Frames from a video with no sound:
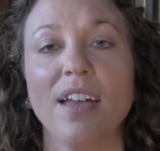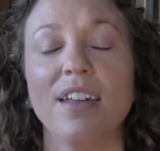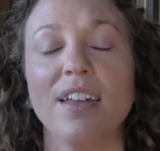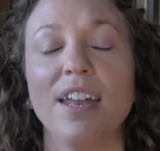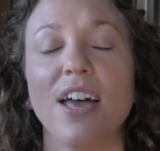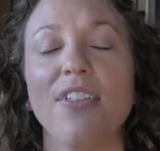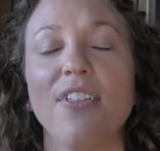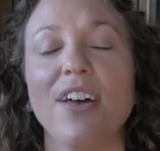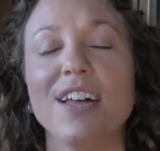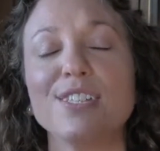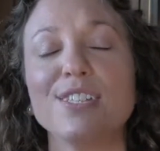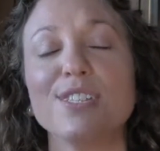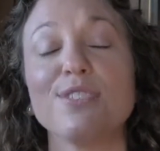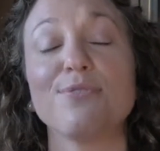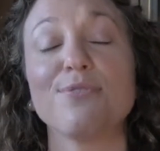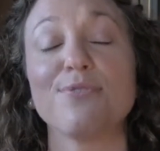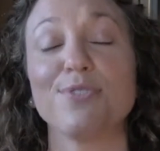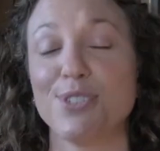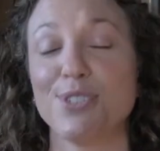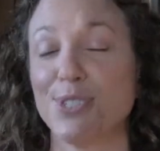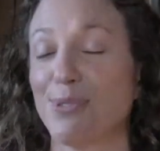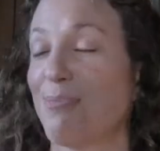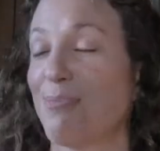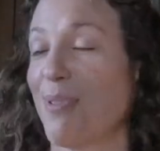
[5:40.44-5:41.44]
Now that's the
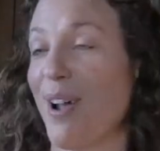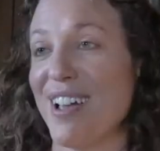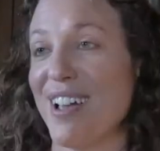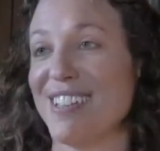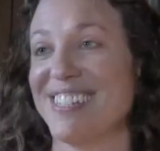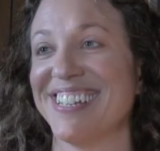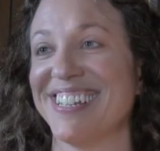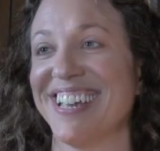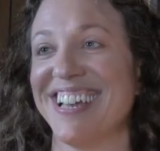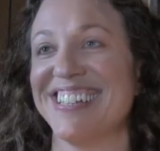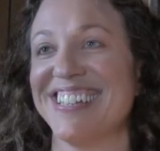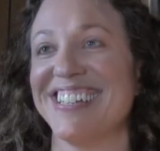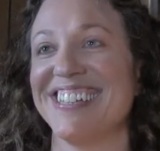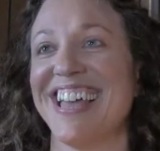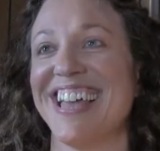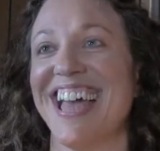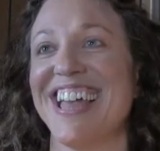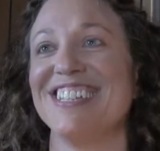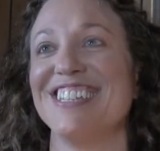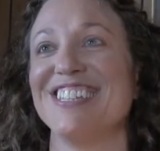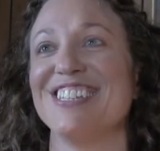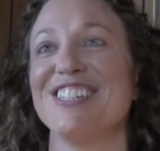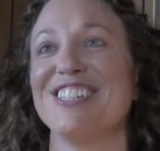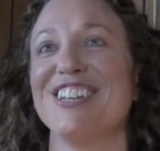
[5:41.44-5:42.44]
first process,
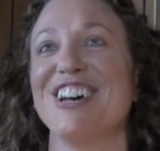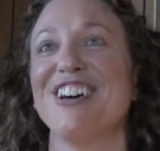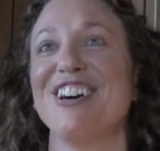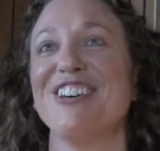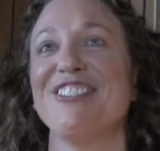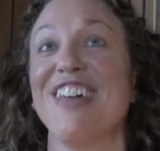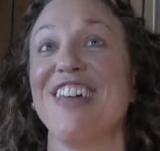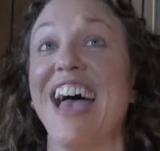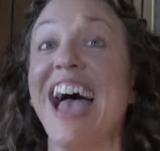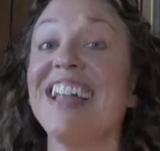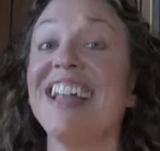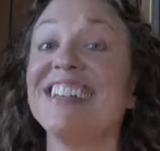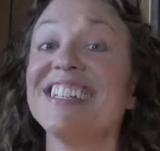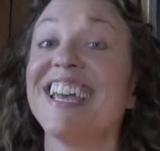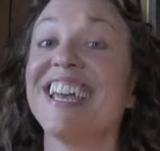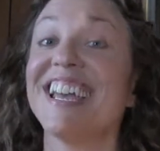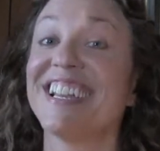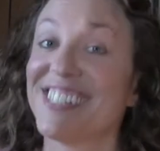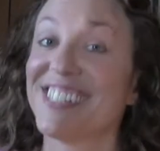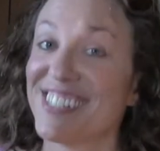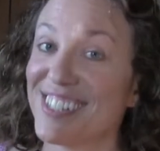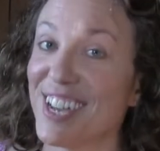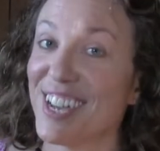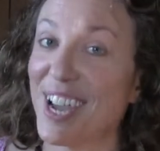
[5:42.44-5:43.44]
and so that
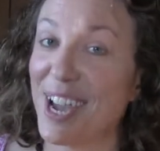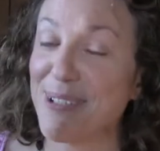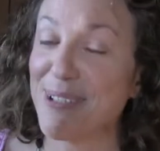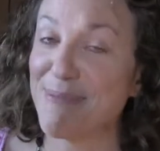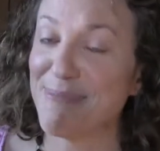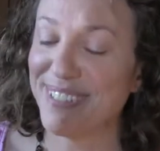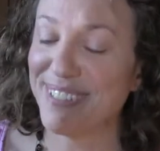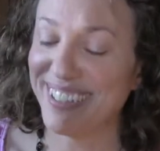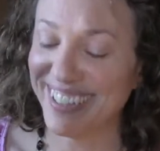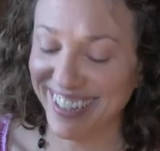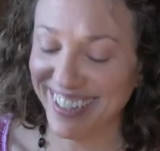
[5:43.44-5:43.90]
takes time.